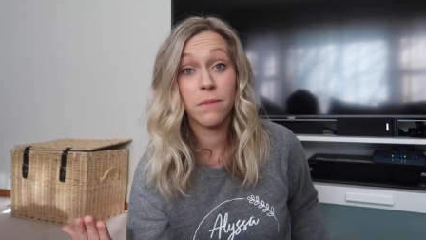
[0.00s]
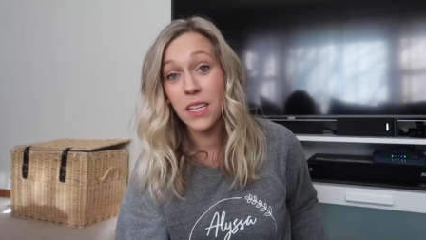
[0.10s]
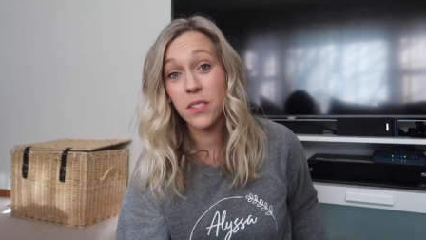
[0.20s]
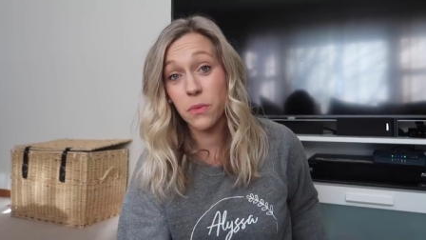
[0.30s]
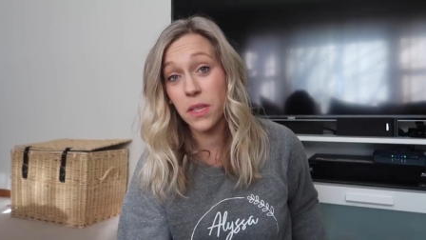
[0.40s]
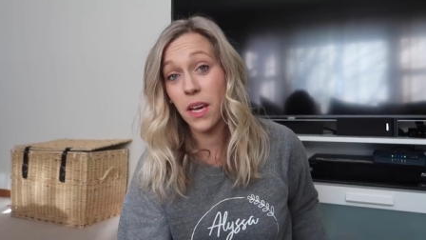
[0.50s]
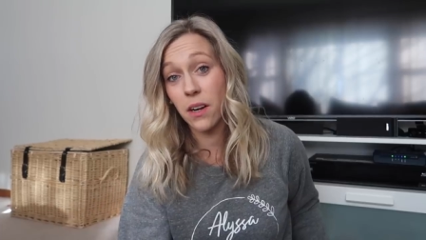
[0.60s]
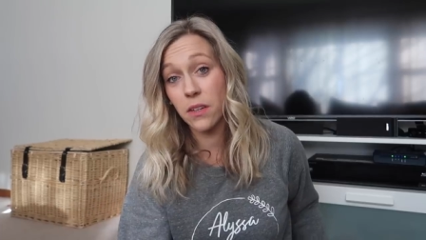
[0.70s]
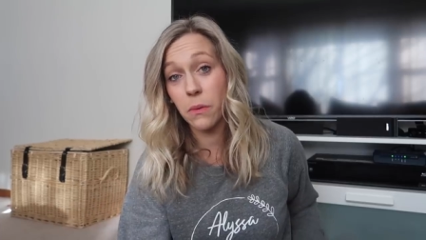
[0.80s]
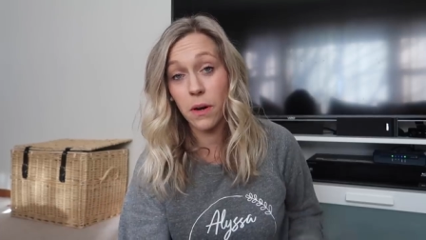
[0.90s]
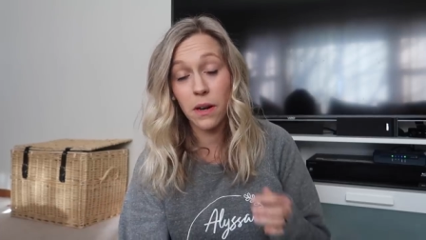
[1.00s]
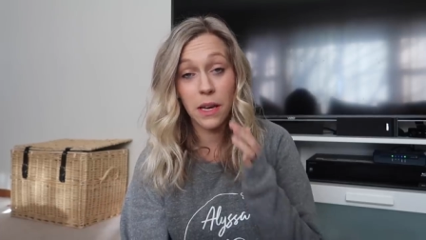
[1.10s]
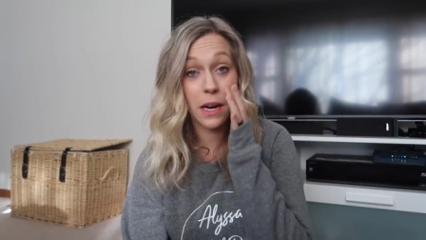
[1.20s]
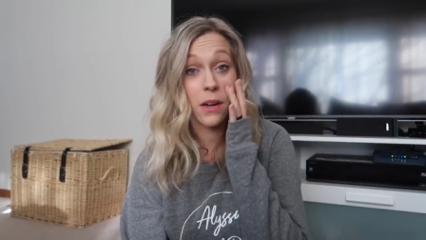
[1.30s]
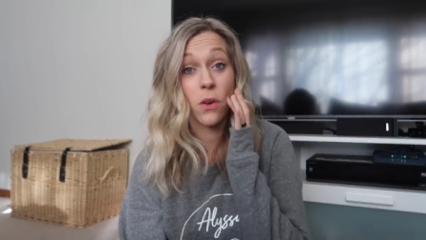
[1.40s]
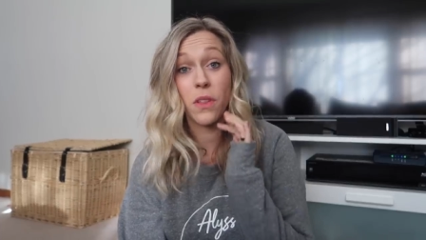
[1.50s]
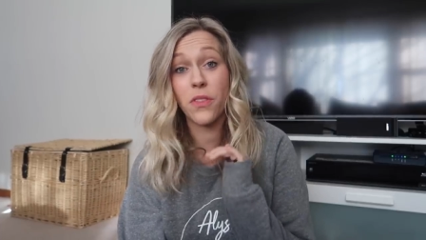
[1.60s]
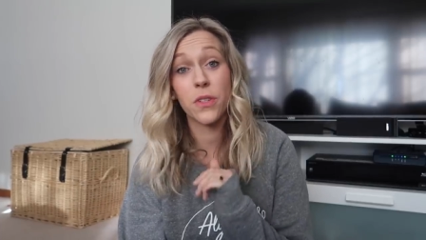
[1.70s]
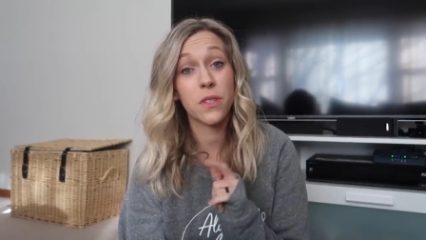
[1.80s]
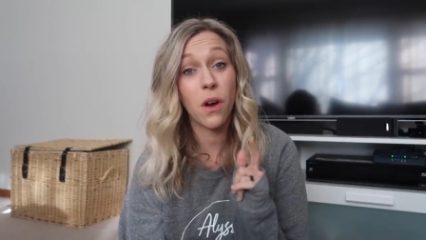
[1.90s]
It's really hard to work, and I know that
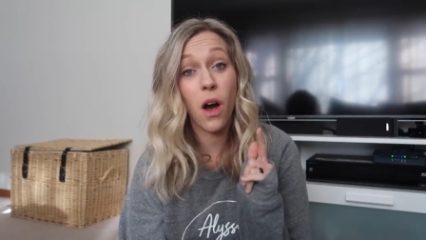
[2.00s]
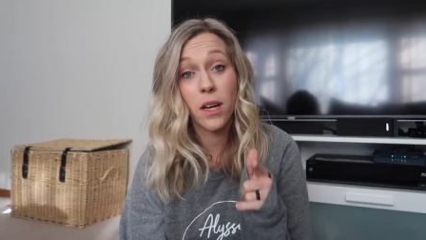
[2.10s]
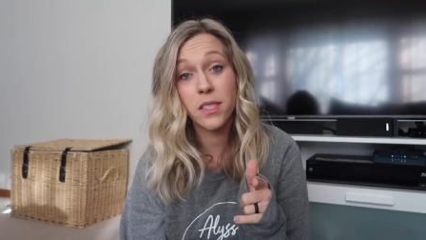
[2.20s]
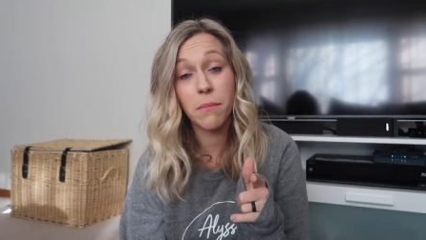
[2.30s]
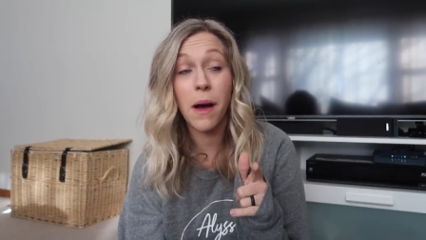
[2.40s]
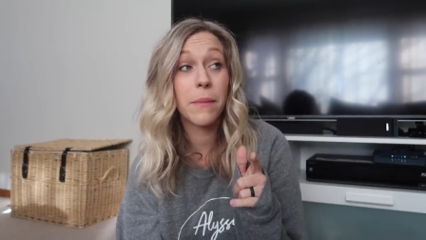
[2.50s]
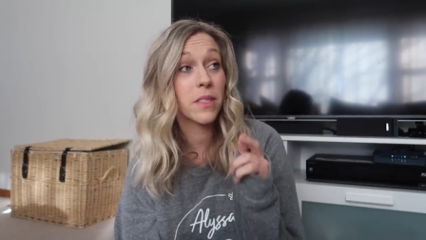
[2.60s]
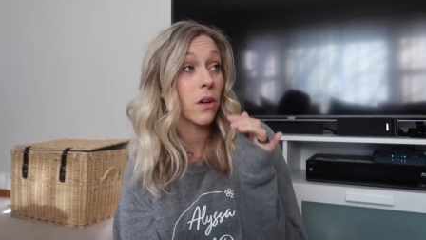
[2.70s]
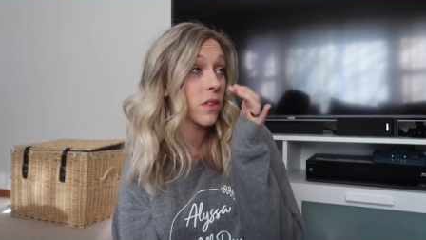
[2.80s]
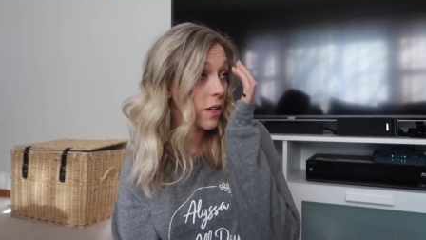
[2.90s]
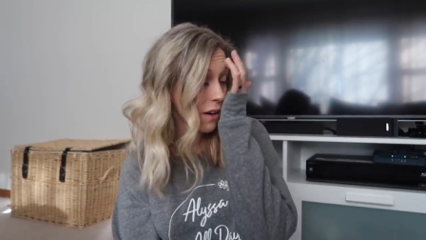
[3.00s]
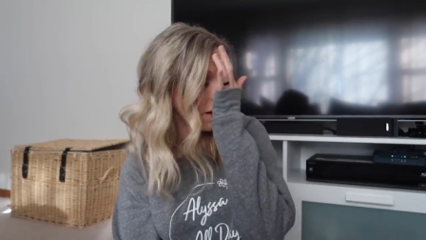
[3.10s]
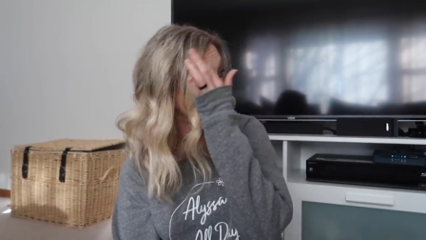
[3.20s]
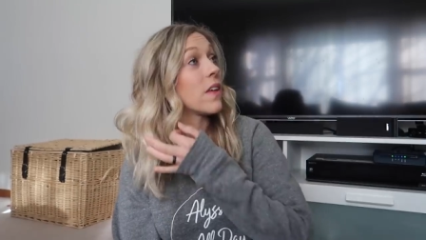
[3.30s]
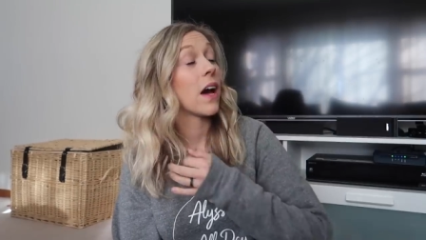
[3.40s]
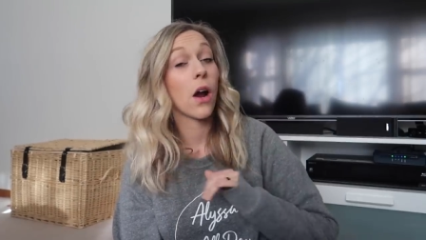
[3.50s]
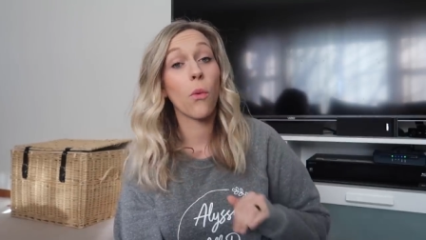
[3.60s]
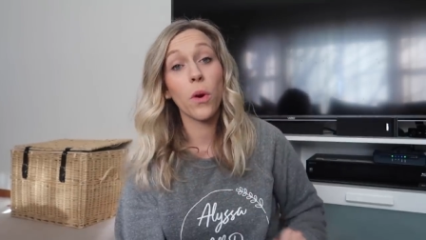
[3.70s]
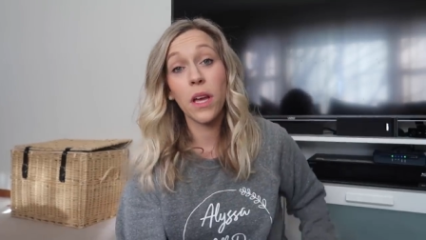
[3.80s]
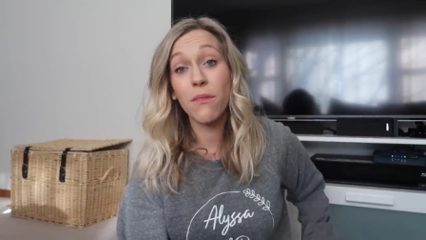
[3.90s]
there's awesome mamas out there that
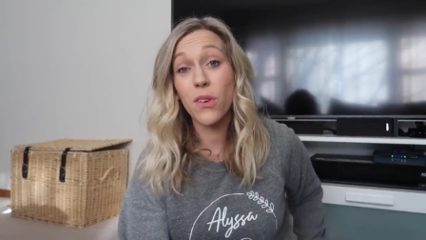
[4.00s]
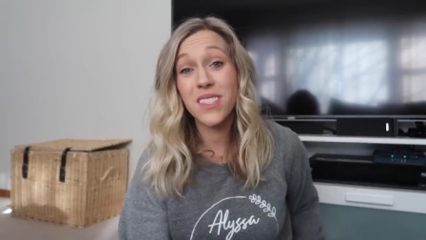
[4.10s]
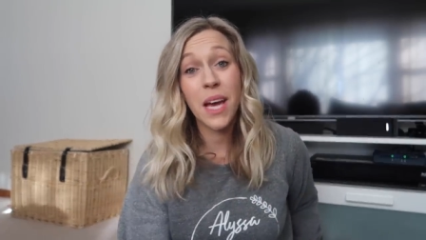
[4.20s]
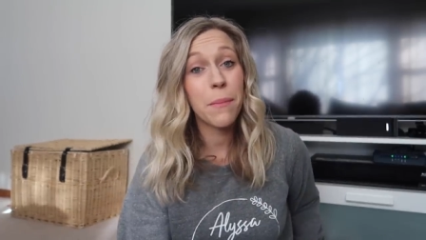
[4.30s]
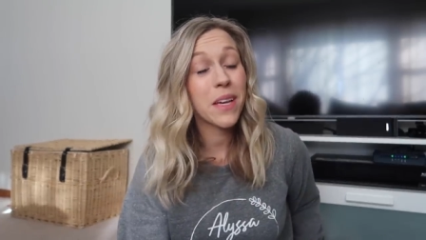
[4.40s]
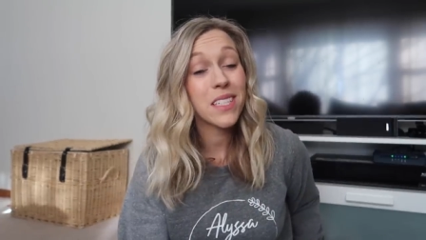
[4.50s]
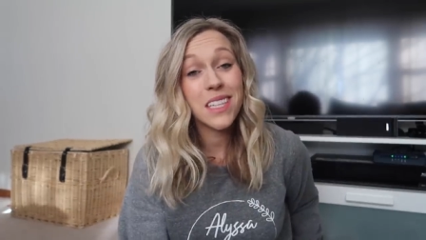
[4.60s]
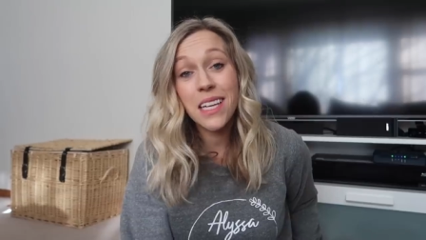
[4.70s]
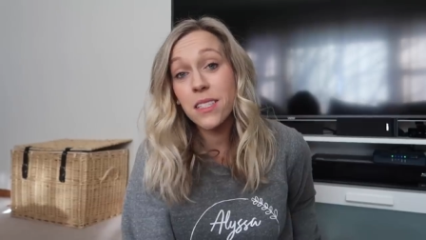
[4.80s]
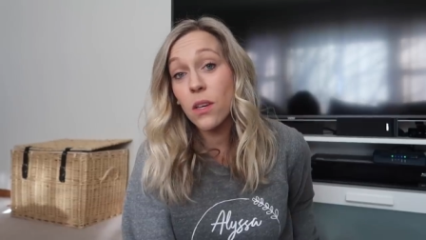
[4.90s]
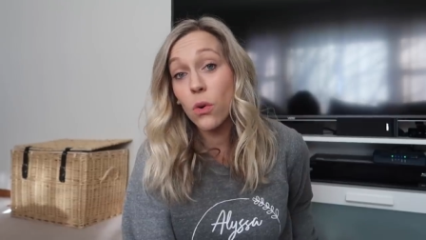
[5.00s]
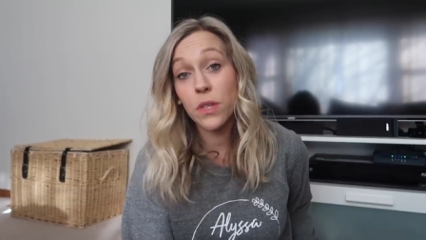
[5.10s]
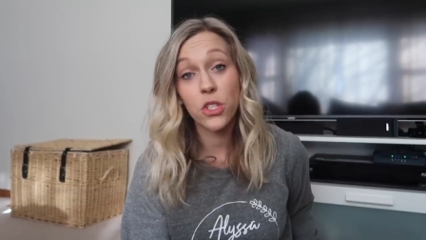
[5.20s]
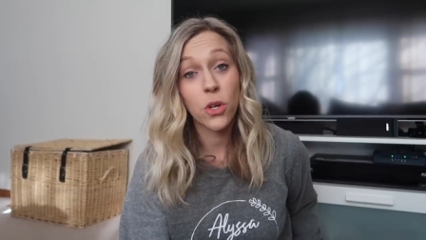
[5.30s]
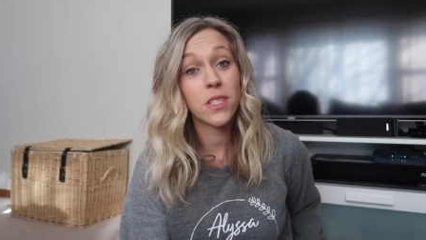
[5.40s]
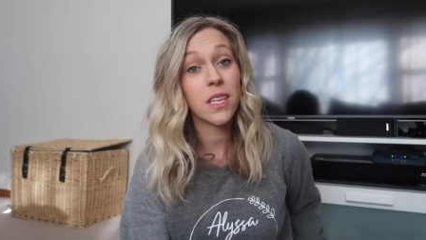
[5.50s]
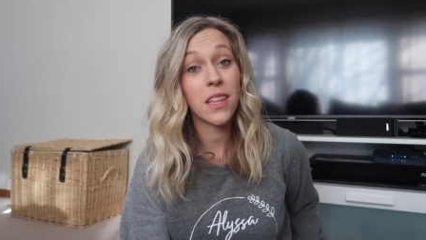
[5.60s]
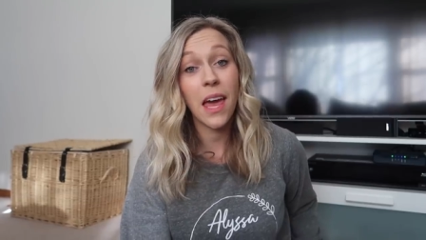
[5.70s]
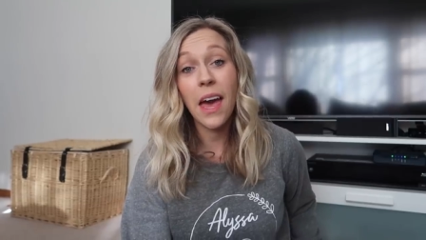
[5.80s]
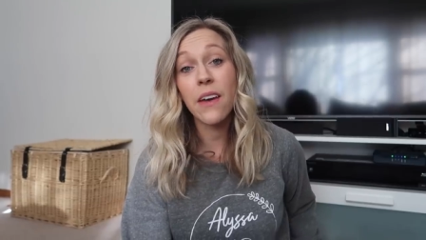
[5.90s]
are working full-time because that's the only choice that
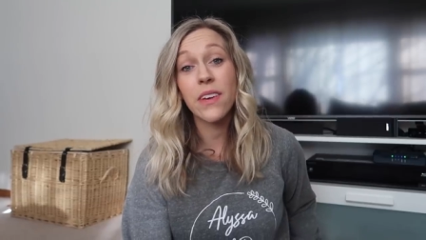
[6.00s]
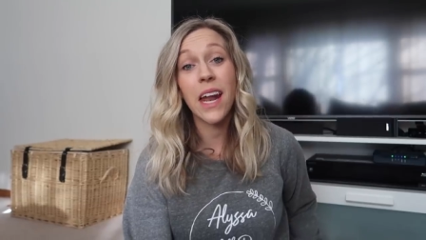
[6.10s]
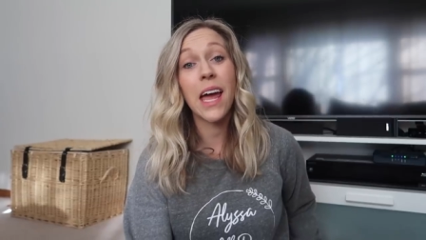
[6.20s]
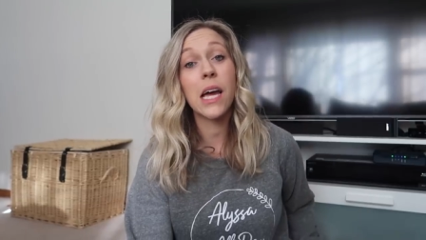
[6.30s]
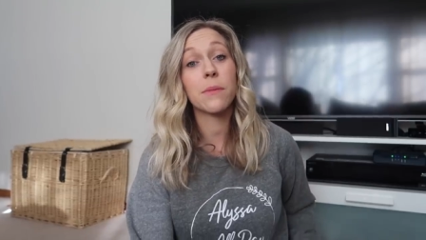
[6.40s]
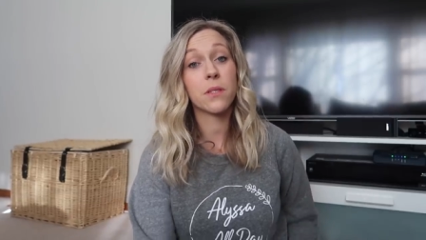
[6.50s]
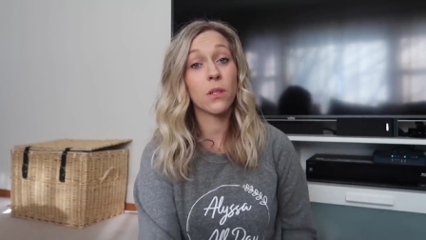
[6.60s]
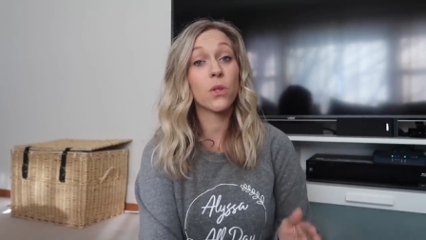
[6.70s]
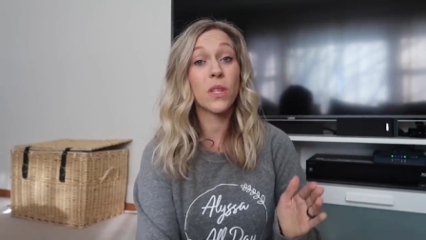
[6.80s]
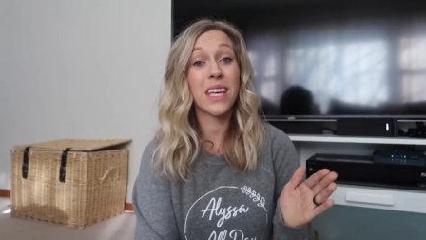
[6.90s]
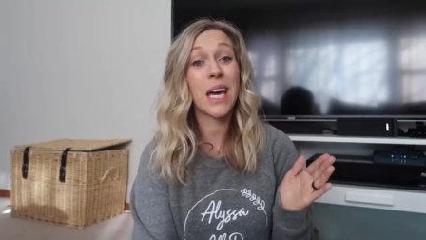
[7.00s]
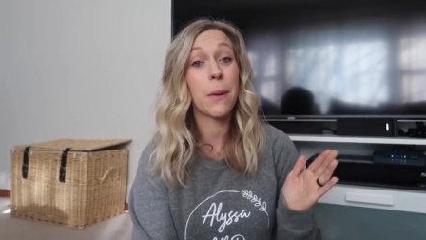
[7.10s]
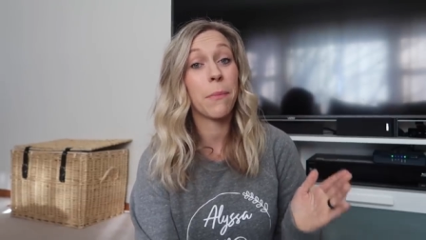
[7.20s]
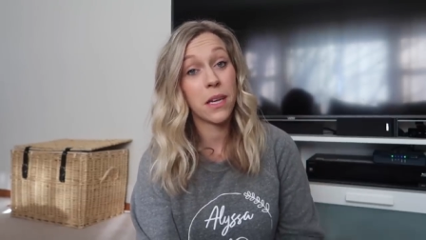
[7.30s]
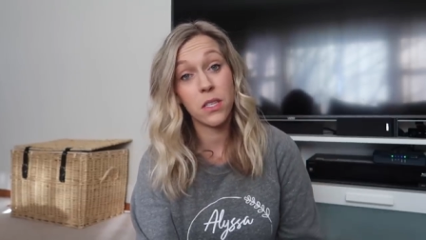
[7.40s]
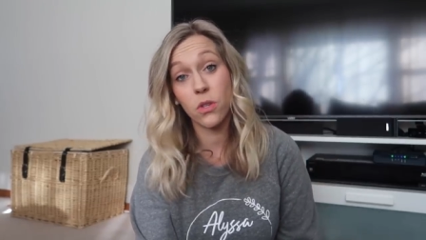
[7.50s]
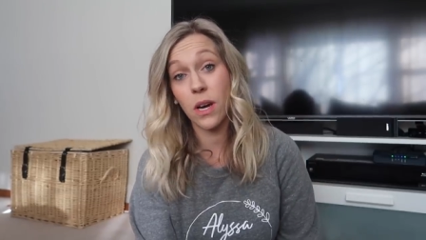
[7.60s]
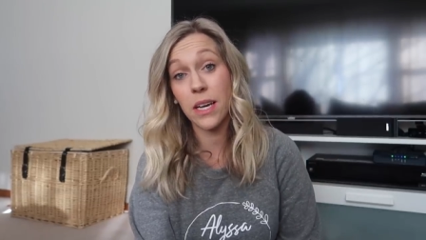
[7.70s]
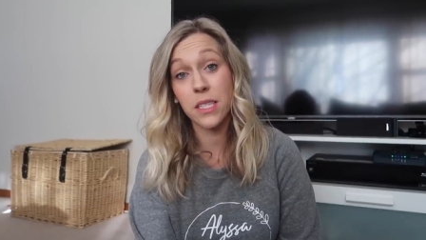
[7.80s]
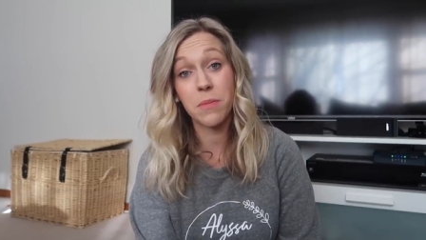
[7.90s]
they have, and I absolutely commend you
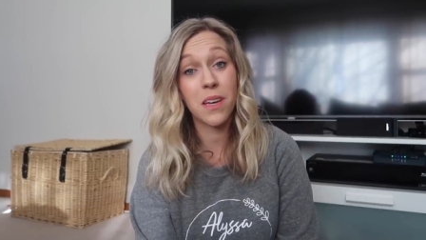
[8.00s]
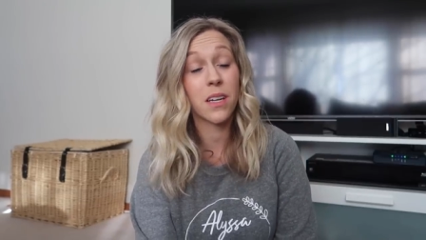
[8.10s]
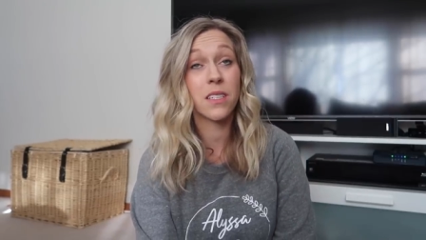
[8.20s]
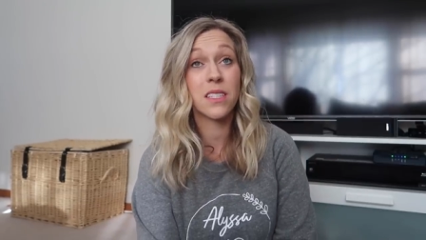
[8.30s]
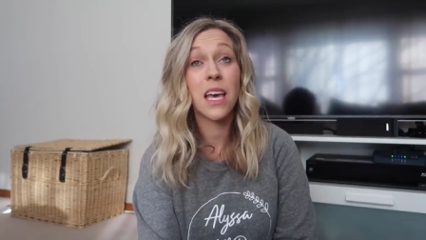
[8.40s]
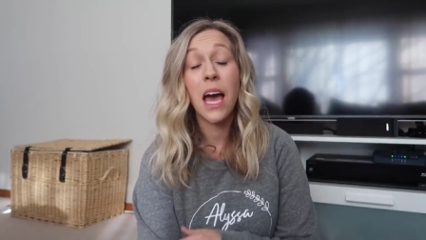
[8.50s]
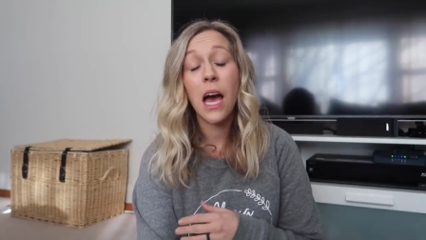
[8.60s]
guys because